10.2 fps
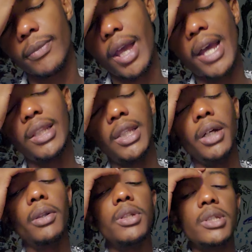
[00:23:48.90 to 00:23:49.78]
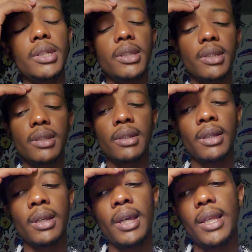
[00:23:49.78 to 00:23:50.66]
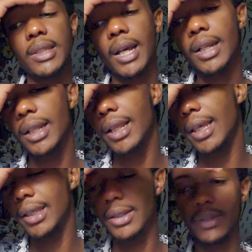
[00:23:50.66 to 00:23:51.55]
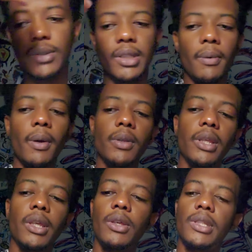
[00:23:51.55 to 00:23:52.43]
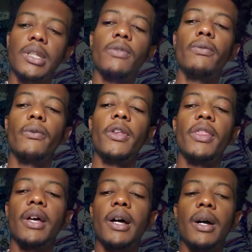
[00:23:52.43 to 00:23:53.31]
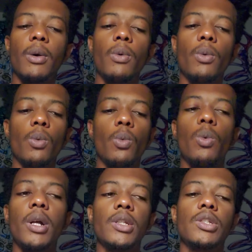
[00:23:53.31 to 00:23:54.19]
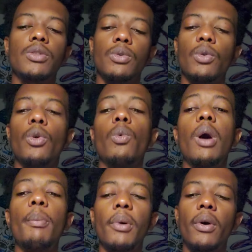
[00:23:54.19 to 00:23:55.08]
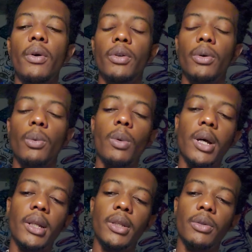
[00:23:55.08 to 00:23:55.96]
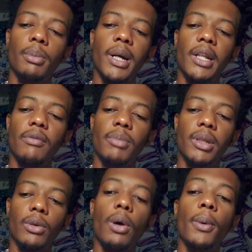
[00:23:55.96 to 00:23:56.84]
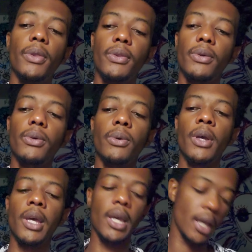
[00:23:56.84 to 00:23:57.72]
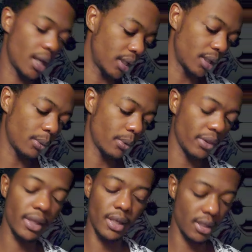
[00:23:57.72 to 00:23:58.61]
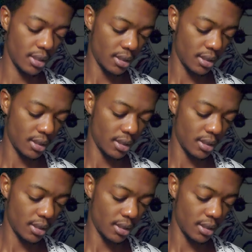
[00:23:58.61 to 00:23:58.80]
ideologies. It's kind of like you surrounding yourself with what you grew up on or what you might have been going through, and with the